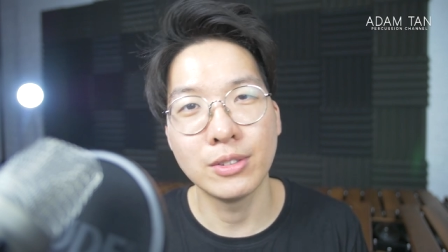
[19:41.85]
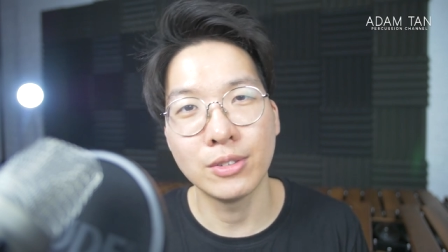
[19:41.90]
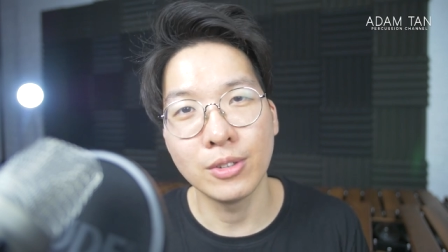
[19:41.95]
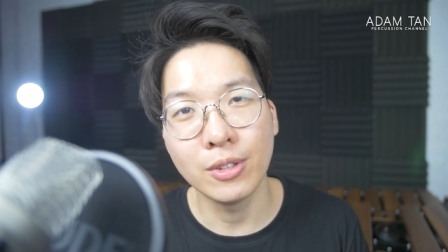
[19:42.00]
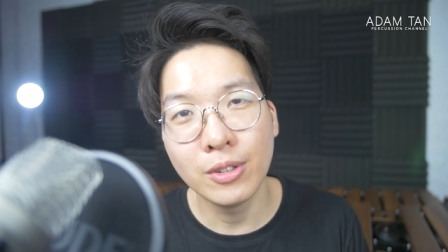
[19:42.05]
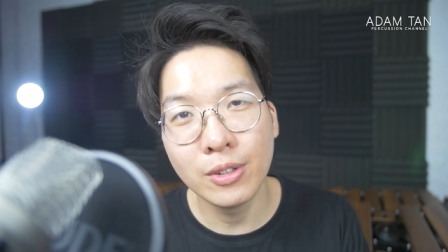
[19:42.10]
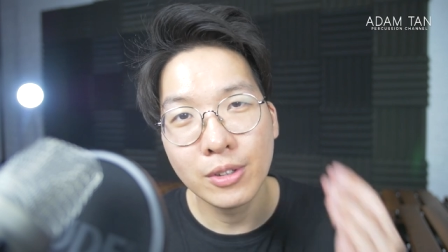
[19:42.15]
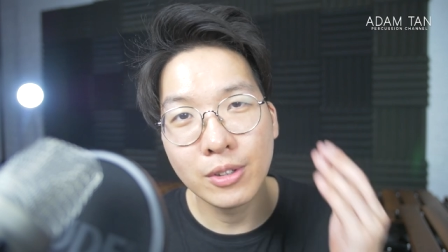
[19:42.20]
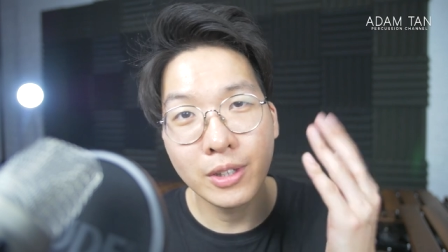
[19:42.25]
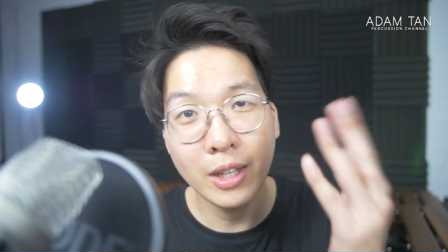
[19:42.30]

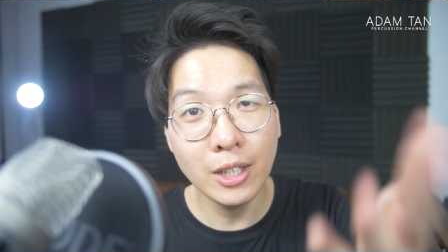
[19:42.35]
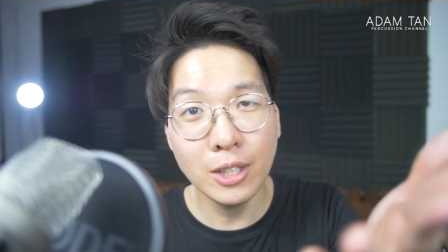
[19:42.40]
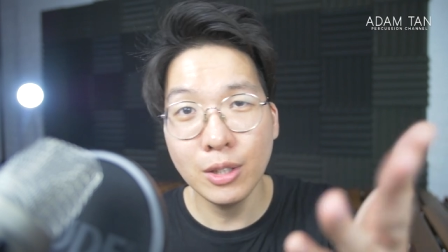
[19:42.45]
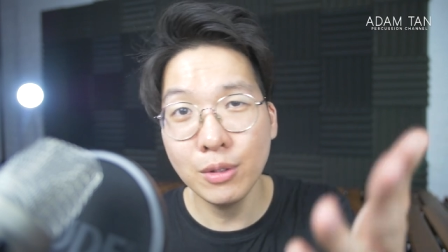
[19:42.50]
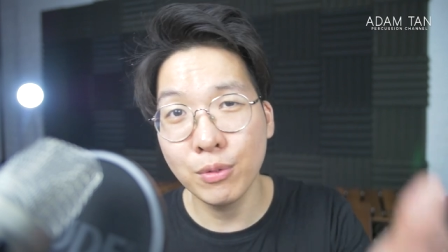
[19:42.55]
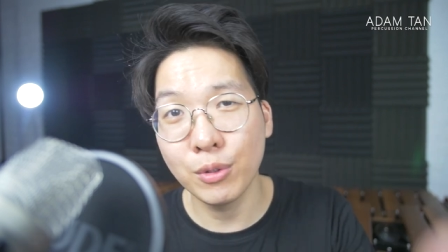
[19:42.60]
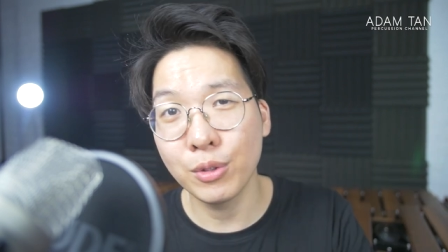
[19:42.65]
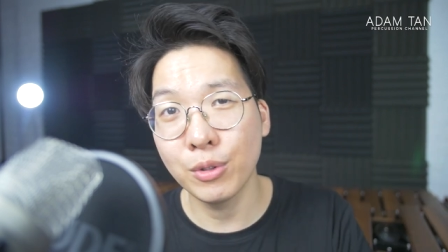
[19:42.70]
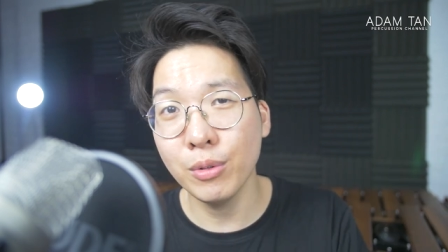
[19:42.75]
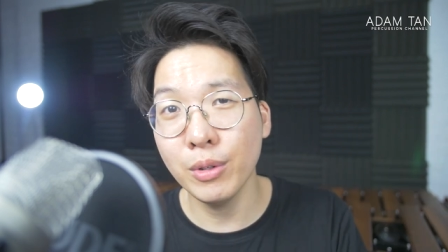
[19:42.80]
So thank
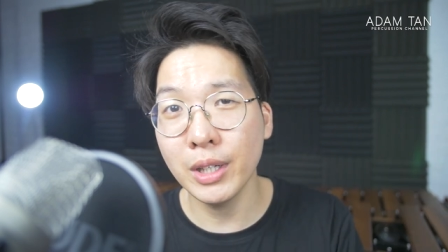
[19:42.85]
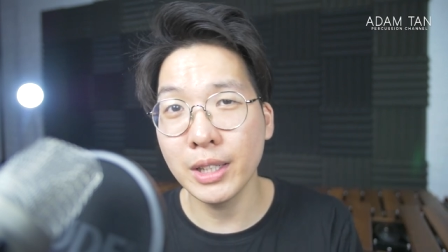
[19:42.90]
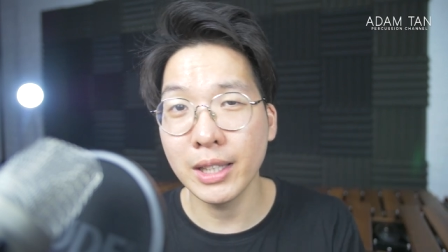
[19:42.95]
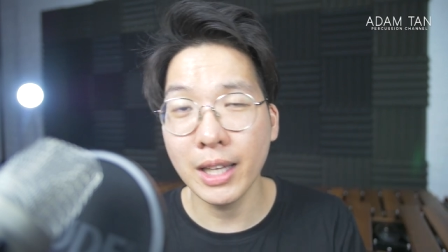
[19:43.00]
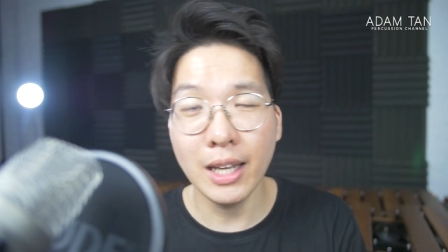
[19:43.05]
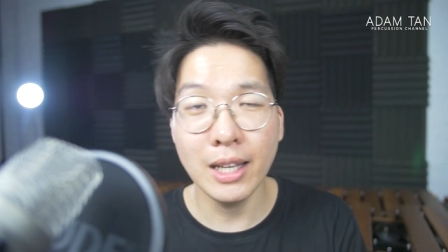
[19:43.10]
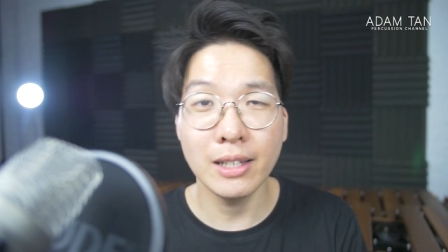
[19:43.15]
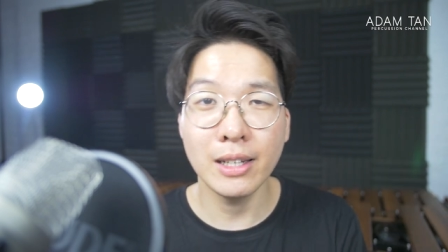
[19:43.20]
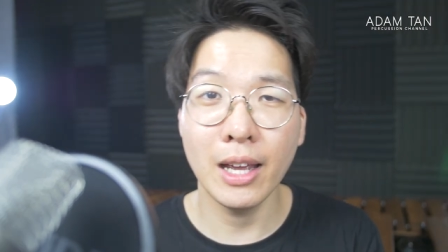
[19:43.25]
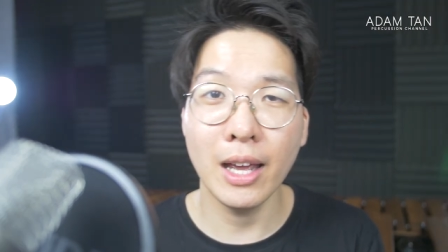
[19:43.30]
you for doing
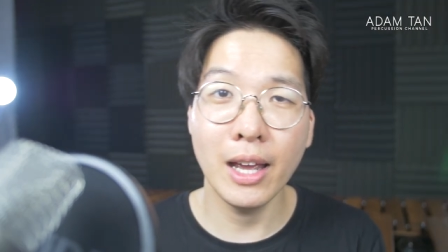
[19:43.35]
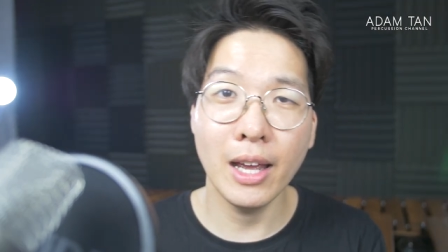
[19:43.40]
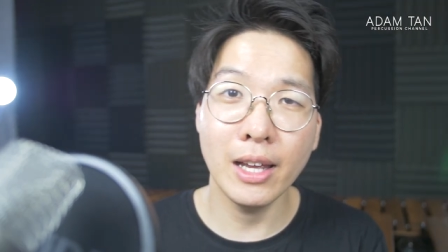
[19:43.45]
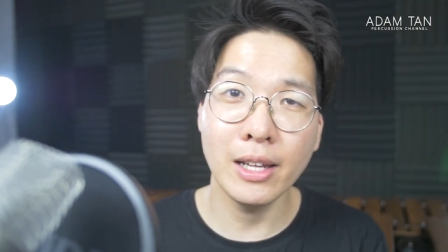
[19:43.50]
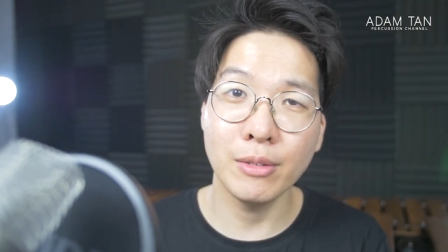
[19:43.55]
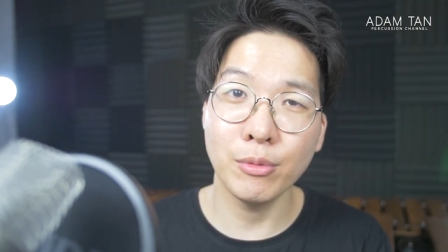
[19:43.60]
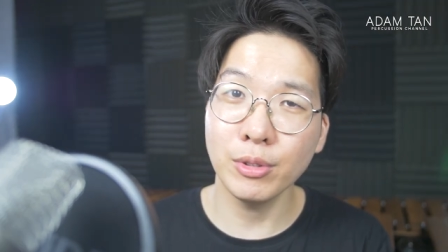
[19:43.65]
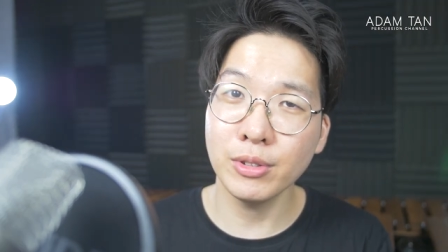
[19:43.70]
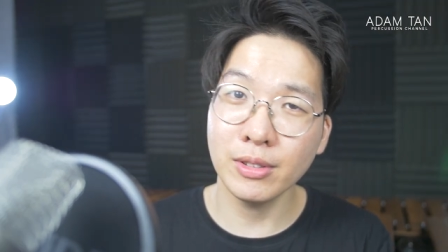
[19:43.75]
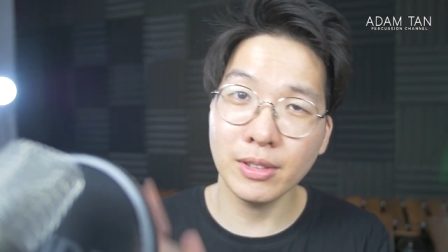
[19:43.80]
that.
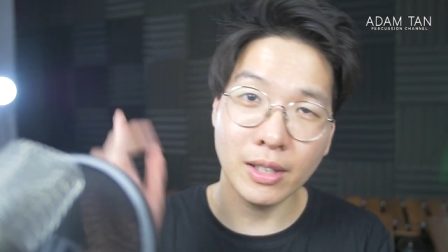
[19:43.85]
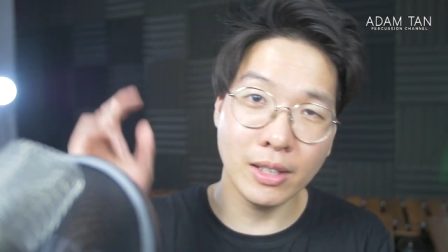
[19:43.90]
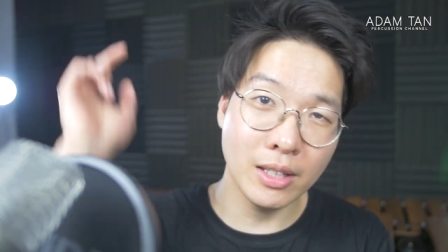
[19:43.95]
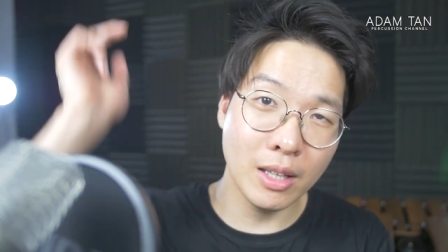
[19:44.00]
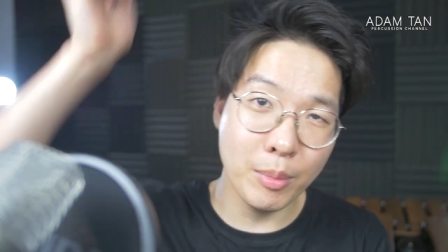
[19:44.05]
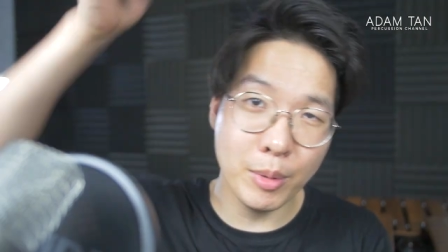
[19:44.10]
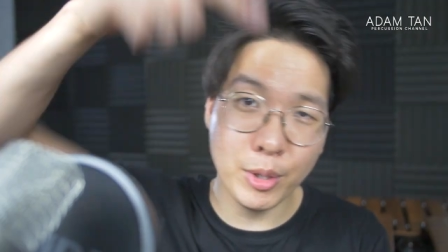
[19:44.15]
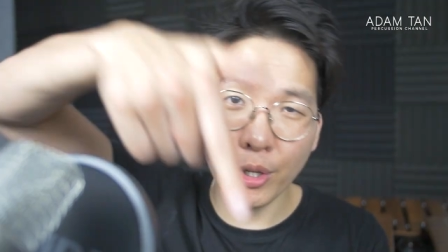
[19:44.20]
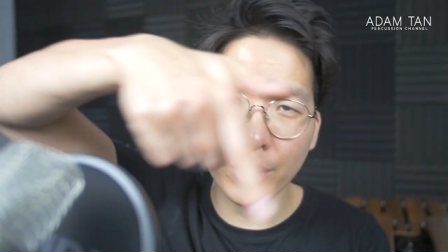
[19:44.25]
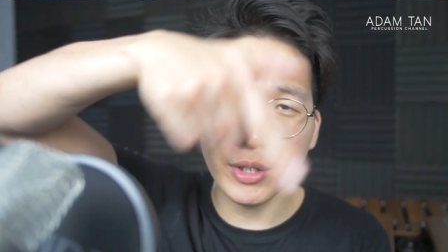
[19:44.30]
And once again, let me